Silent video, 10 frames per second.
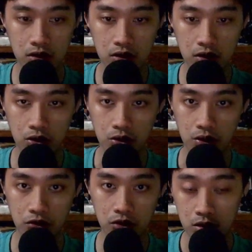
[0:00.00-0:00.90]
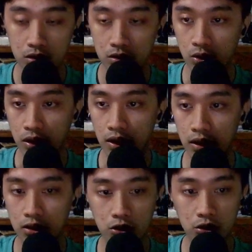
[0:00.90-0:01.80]
the river, so I
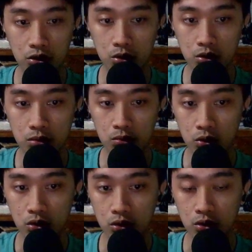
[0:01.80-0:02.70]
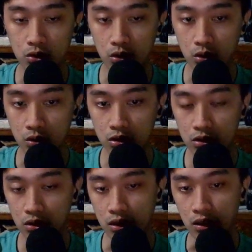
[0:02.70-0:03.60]
had to use more roads
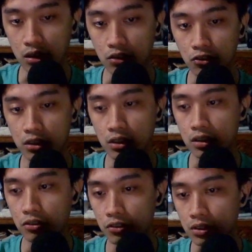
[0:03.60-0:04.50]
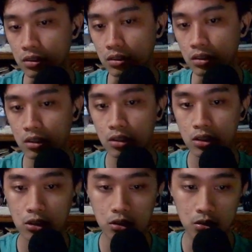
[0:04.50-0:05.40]
to connect everything and funnel
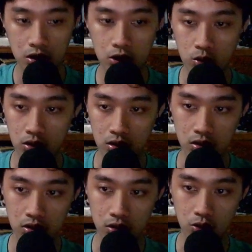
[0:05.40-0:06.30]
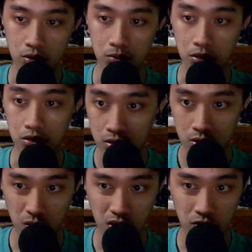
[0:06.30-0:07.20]
resources into the middle.
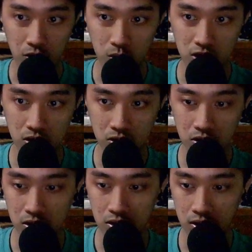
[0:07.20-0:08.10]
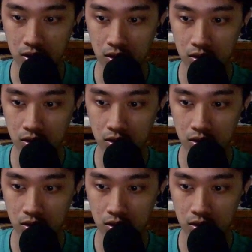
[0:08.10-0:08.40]
So we have our ocean on this side,